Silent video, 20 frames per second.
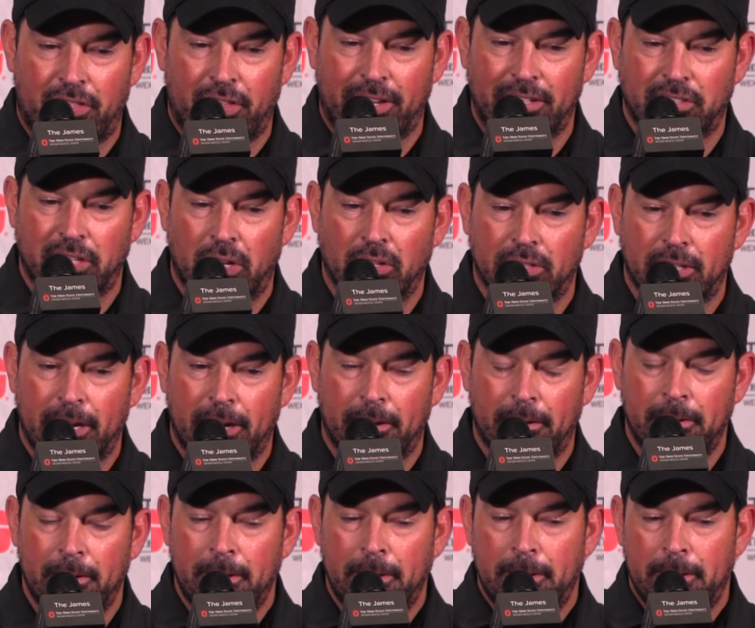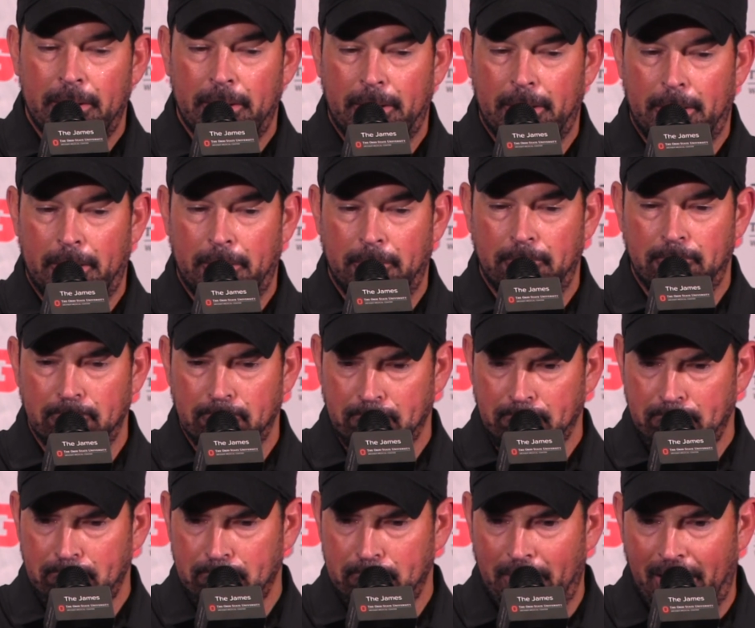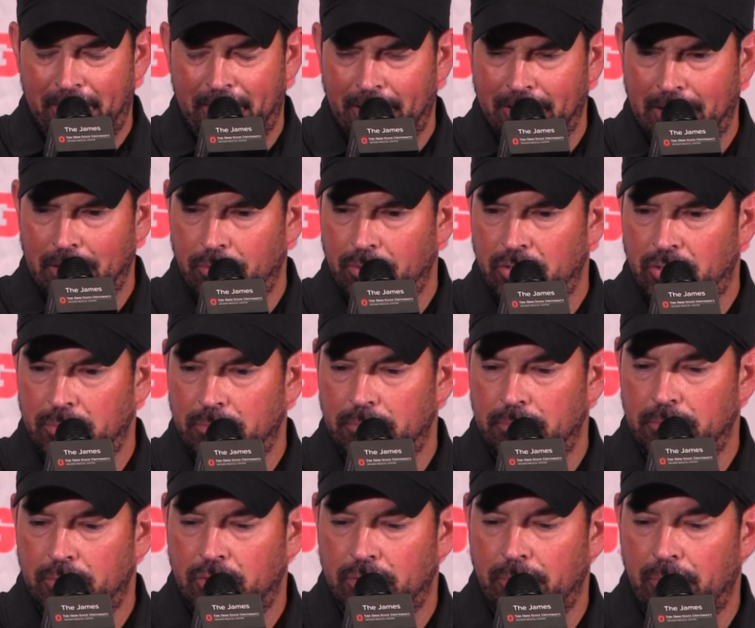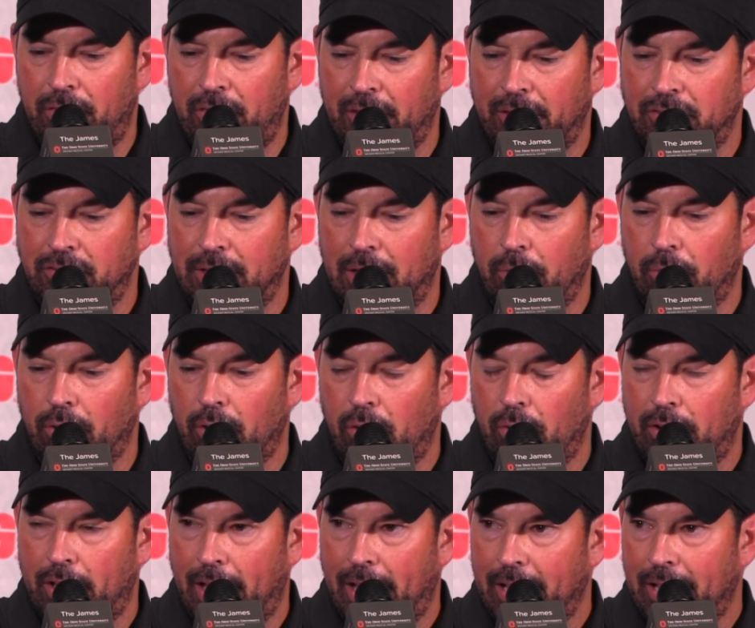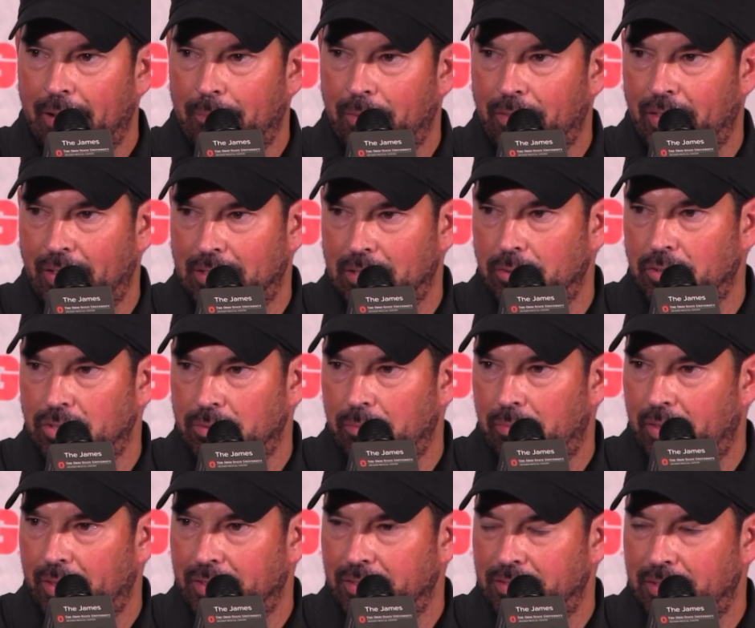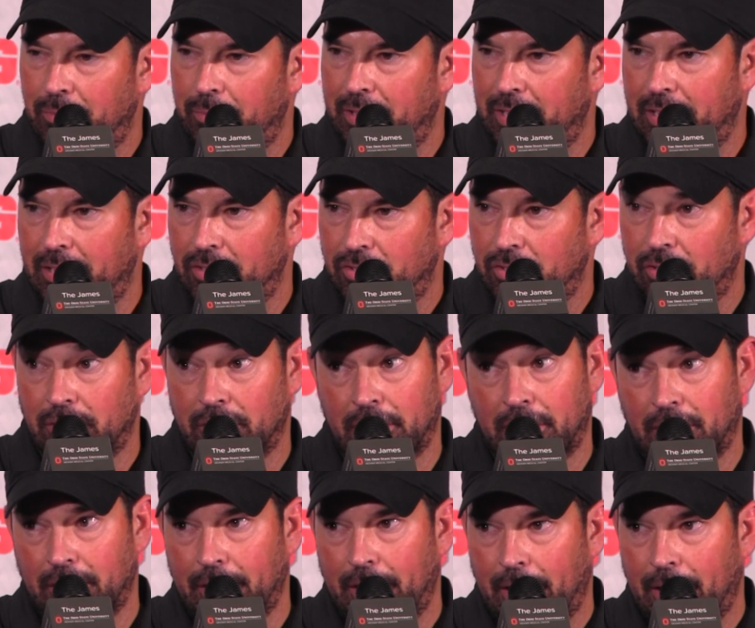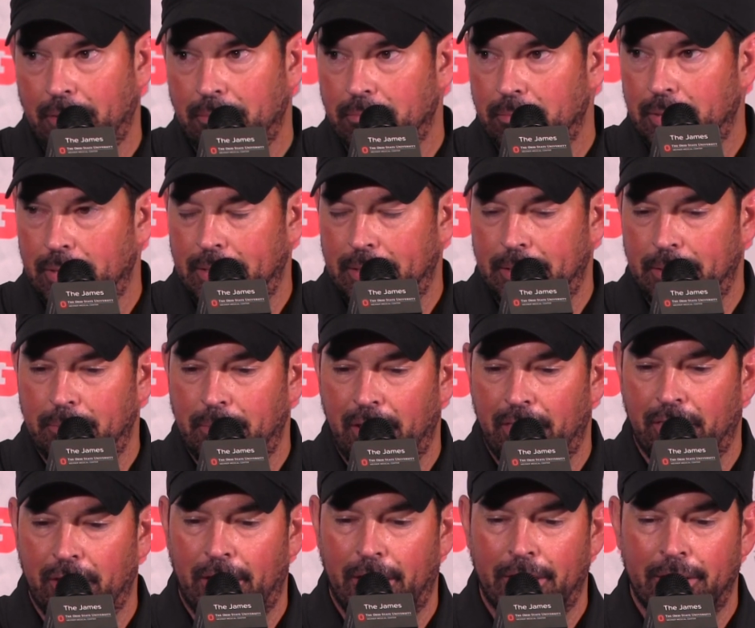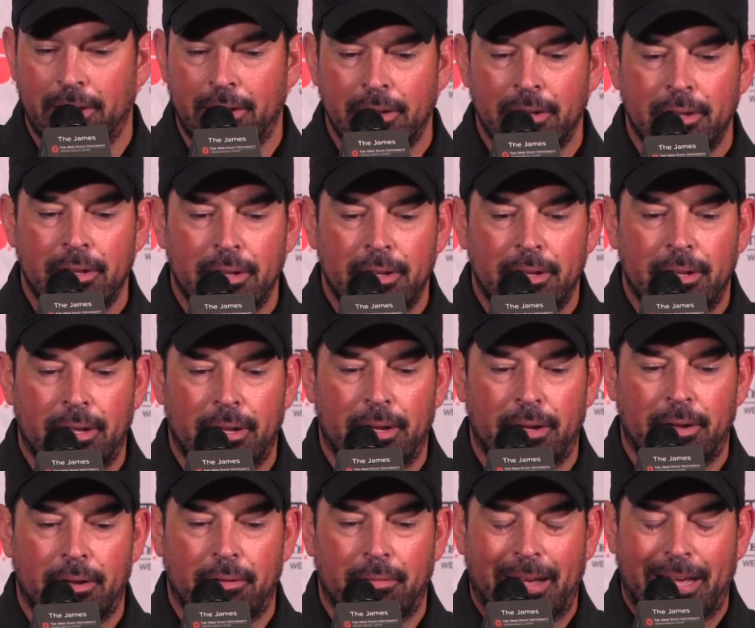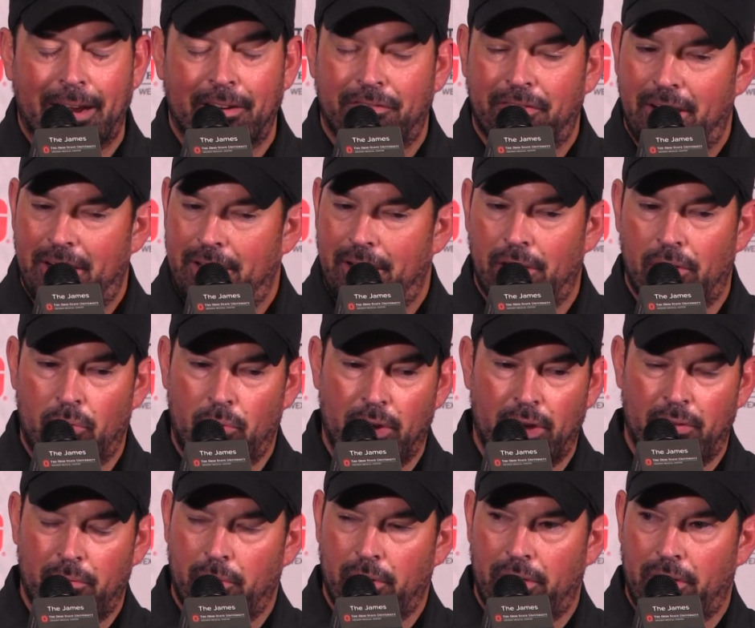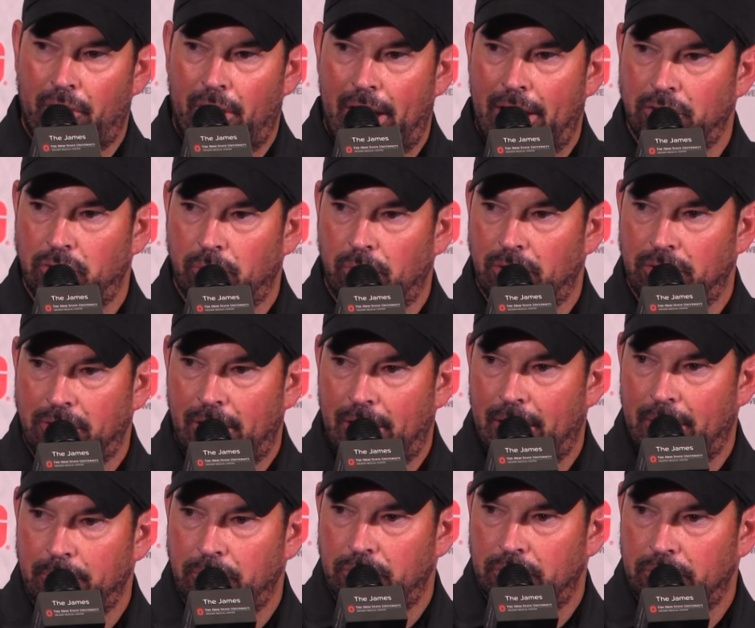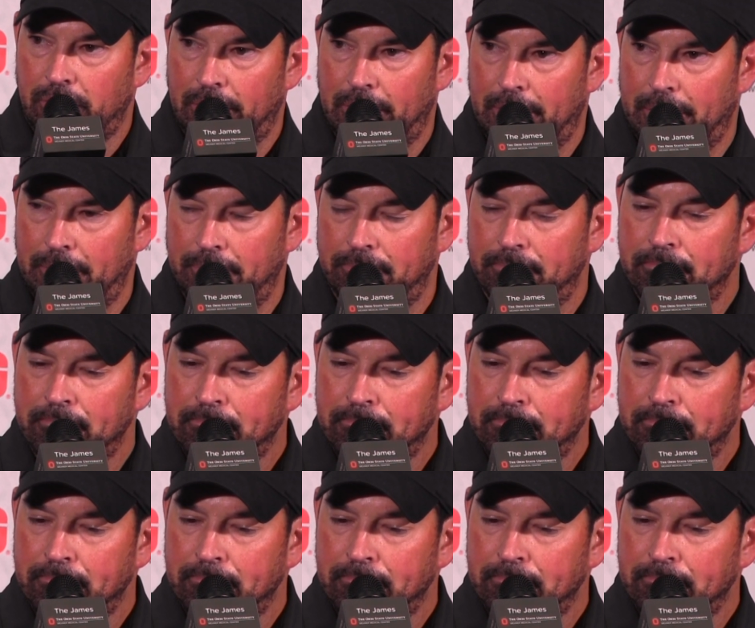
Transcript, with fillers: things out there. Um, I thought there were some some things that were okay. I thought there were some things that we need to certainly clean up. Um, I thought uh, I got to find out where where their eyes were at times. Um,